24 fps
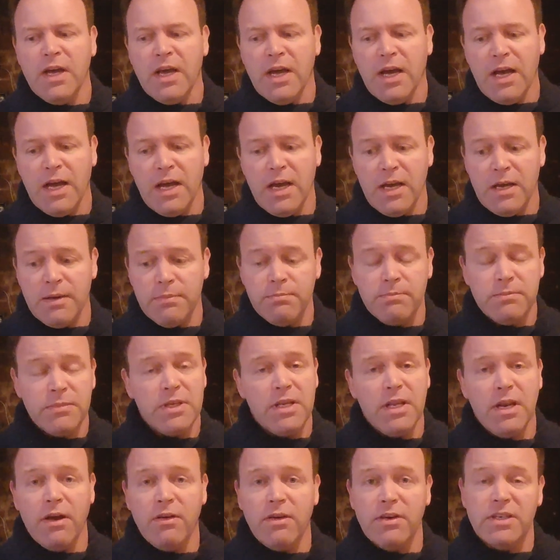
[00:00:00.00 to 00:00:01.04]
Um, you
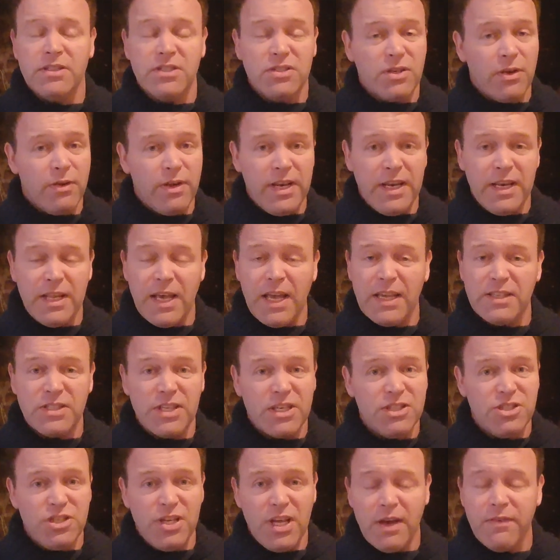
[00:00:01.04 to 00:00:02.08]
know, so in that
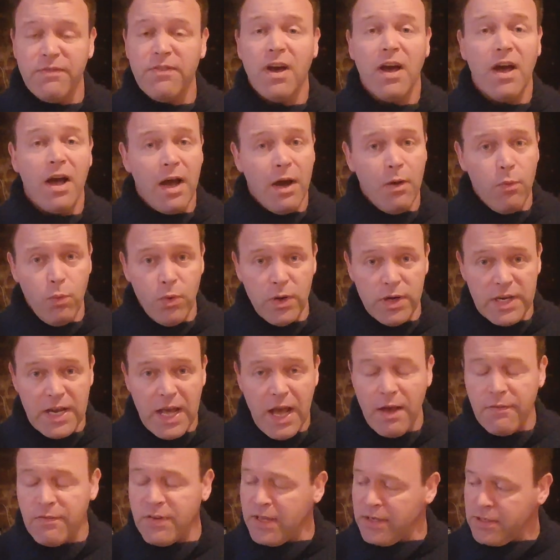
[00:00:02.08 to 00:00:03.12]
SHTF, I wouldn't
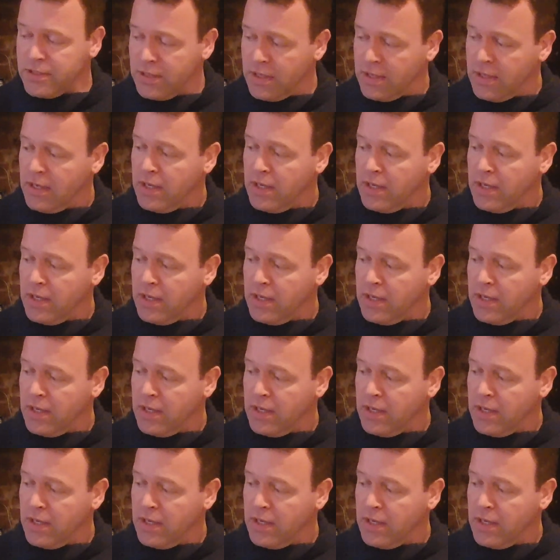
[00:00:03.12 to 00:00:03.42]
have it.